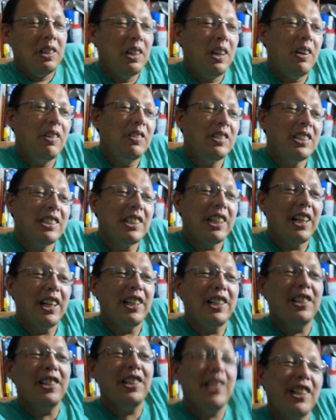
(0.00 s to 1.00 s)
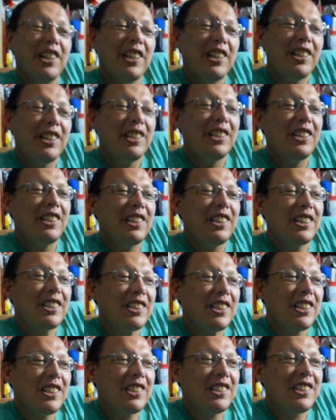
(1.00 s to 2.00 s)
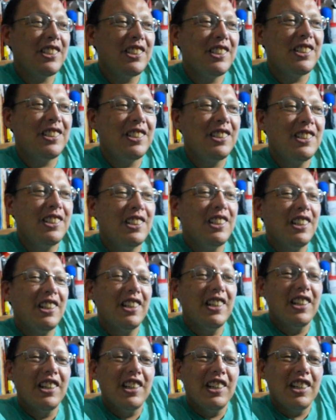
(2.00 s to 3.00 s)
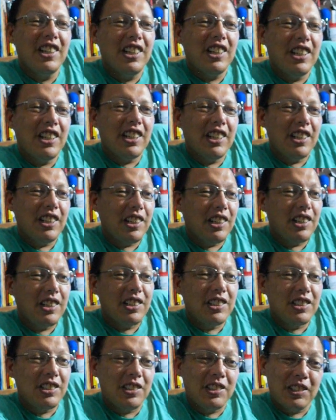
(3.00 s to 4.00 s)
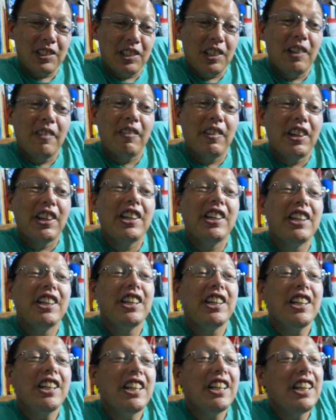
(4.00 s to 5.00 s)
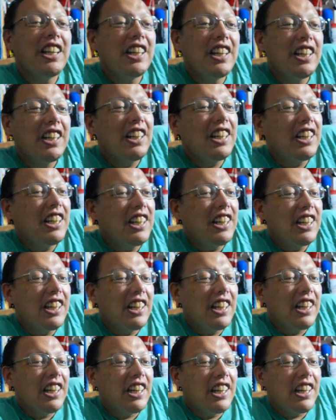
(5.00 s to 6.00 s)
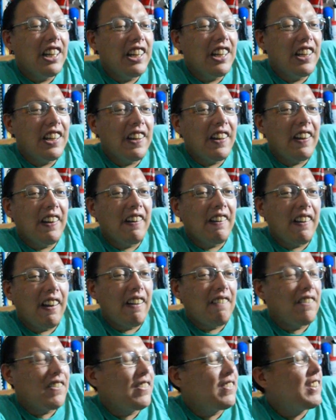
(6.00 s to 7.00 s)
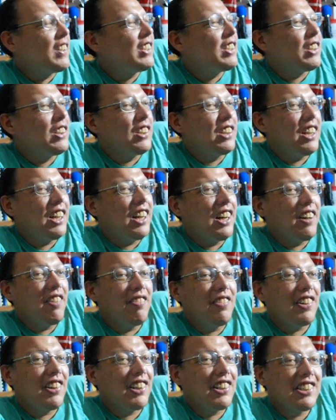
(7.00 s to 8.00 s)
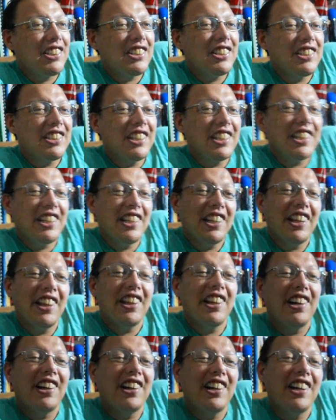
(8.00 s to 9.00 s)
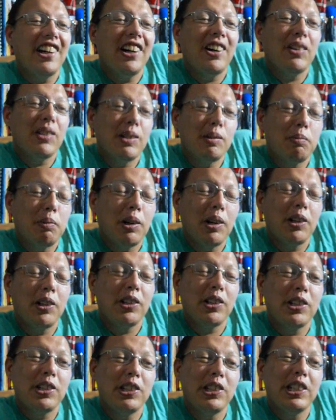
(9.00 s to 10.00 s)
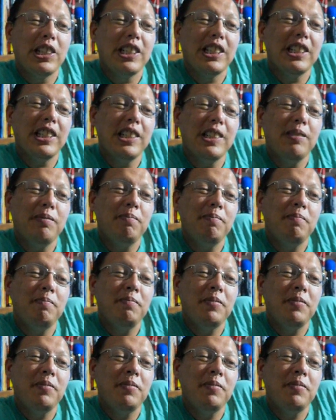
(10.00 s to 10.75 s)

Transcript: I was tired and exhausted because of the heat. And I, so yeah, I forgot to say that I was part of the street team